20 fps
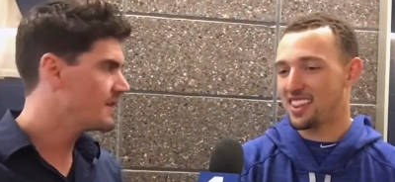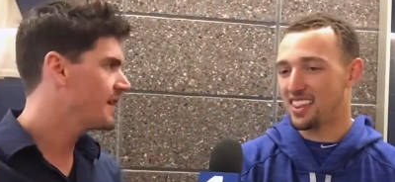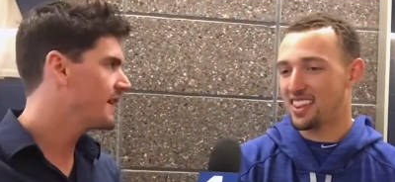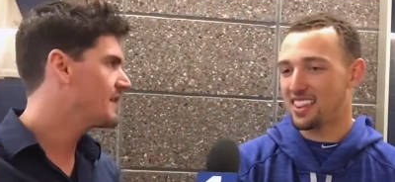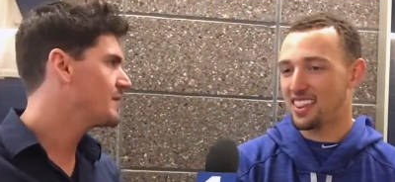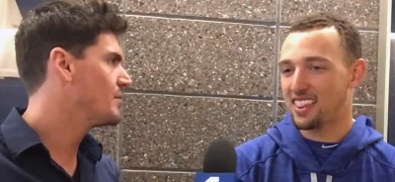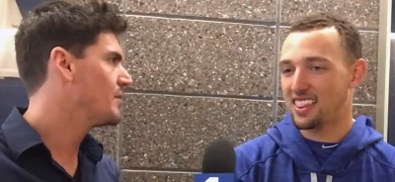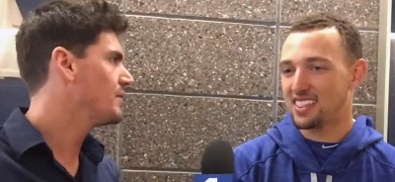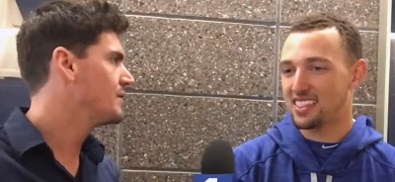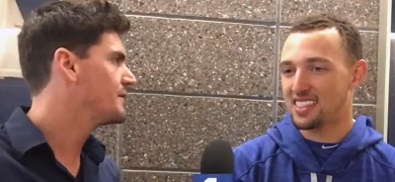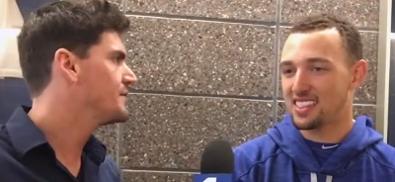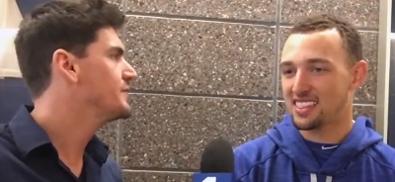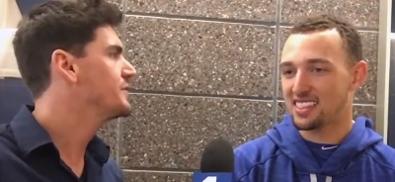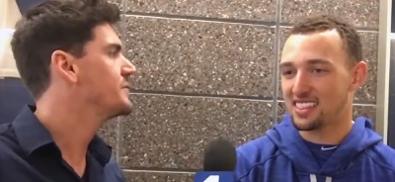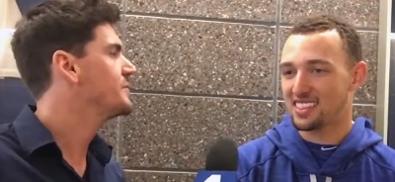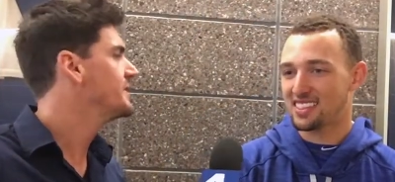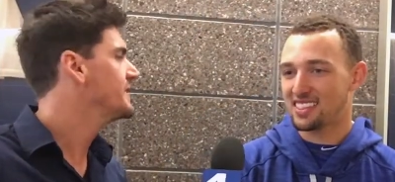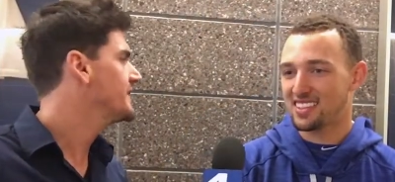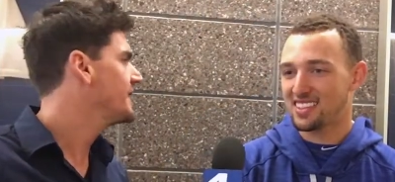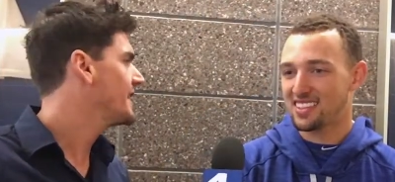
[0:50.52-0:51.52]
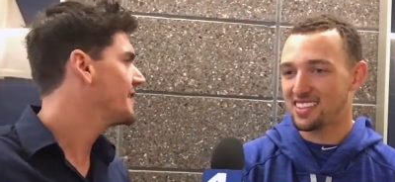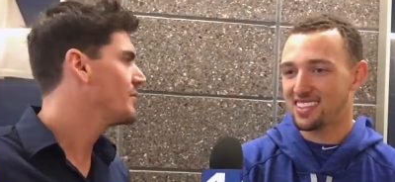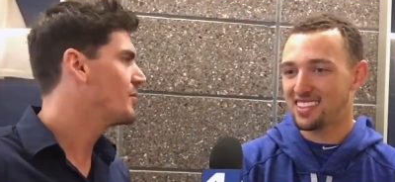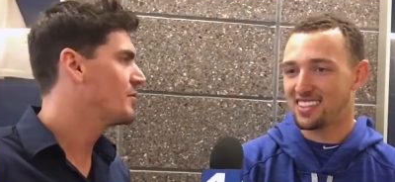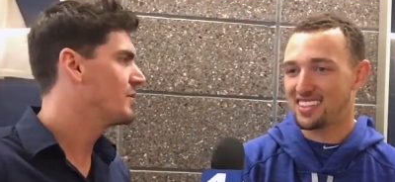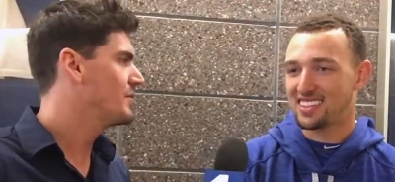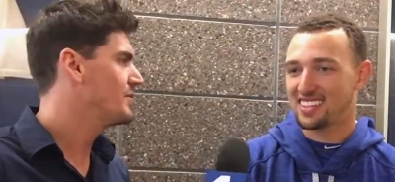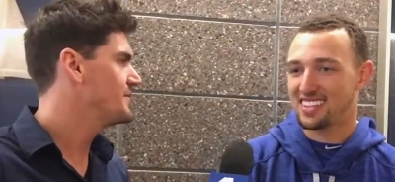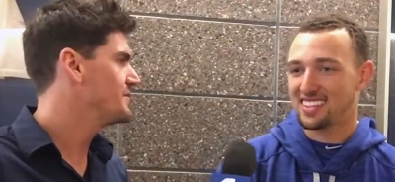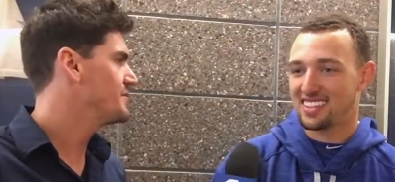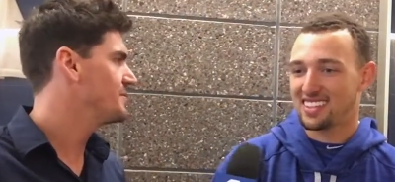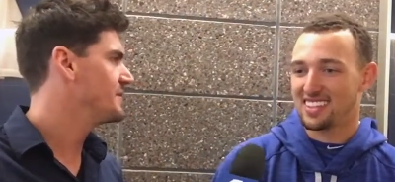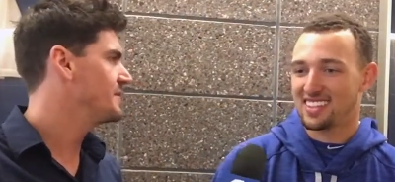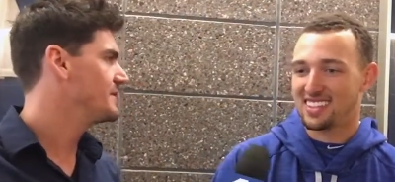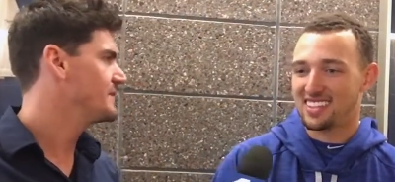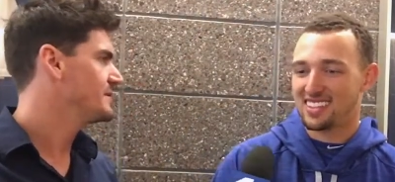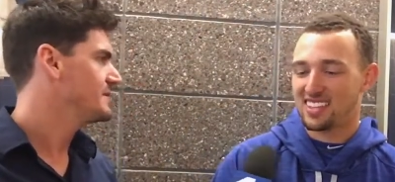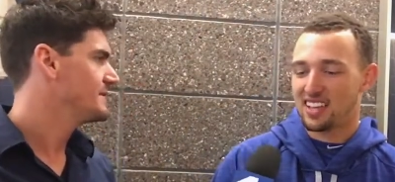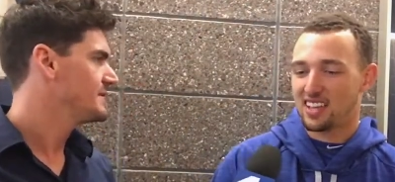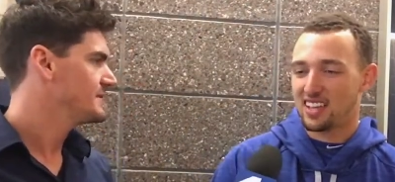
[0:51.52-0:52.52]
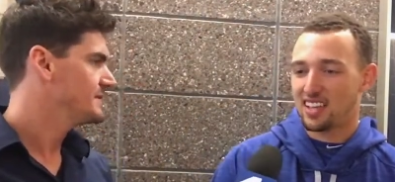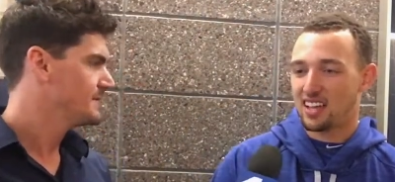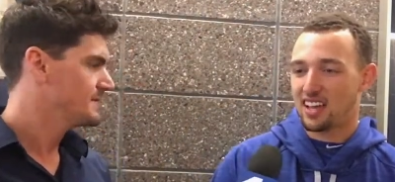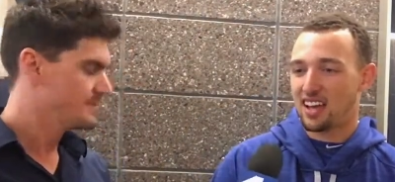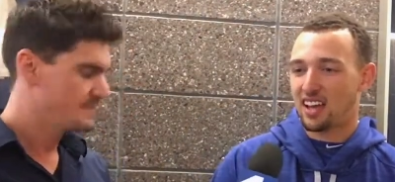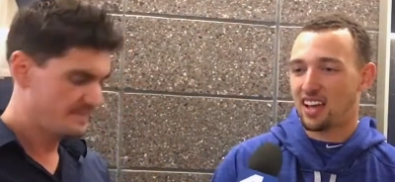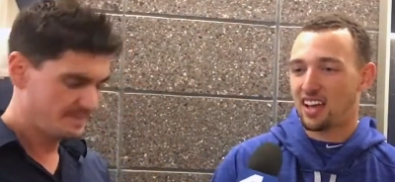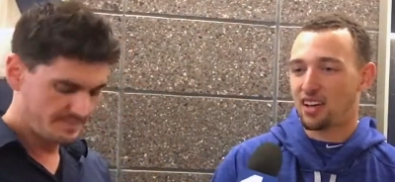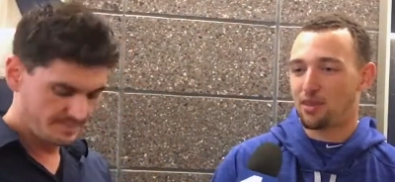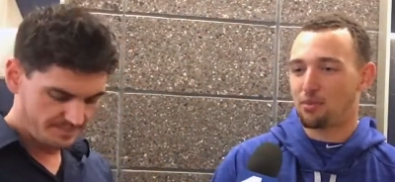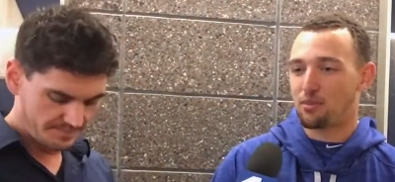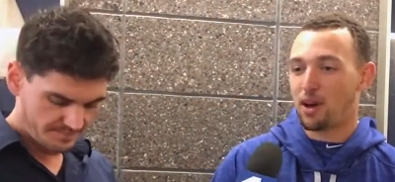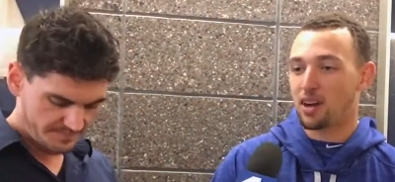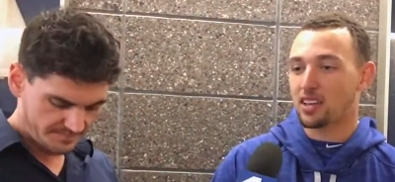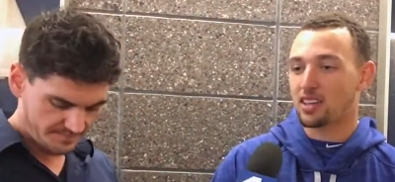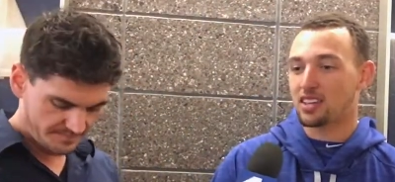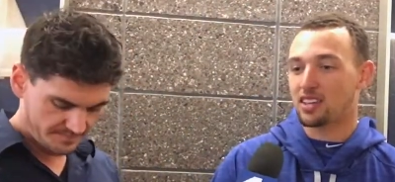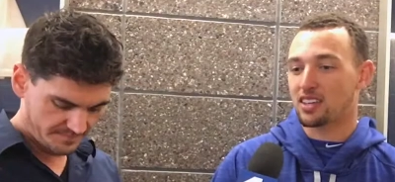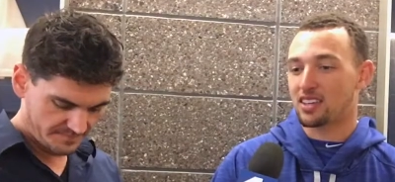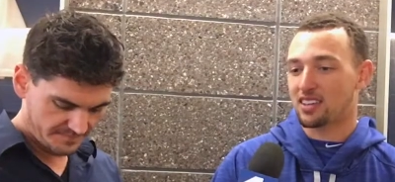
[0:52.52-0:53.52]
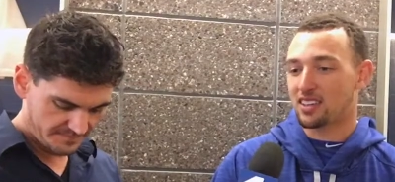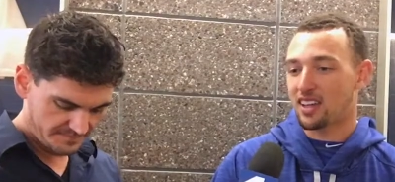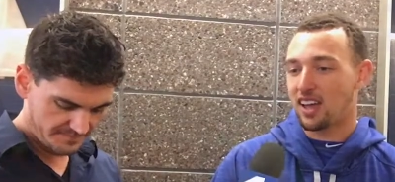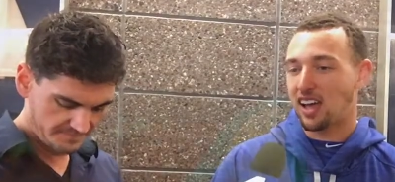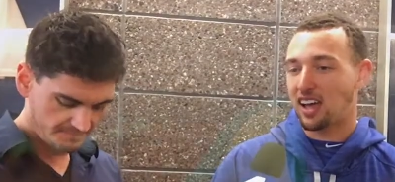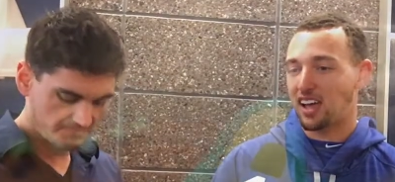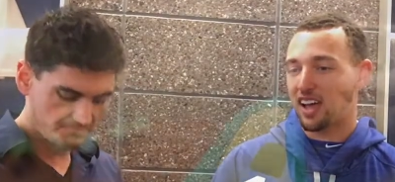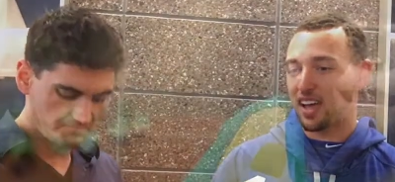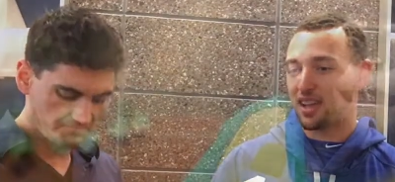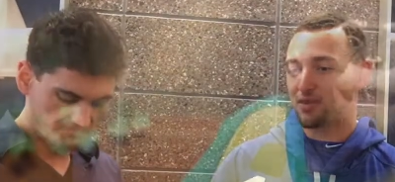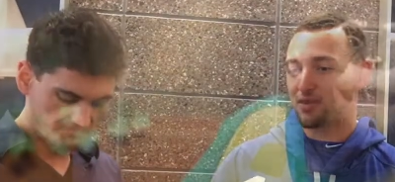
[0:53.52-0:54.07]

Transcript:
Speaker 1: animal? If you could be an animal, what would you be?
Speaker 2: Uh, monkey. I, I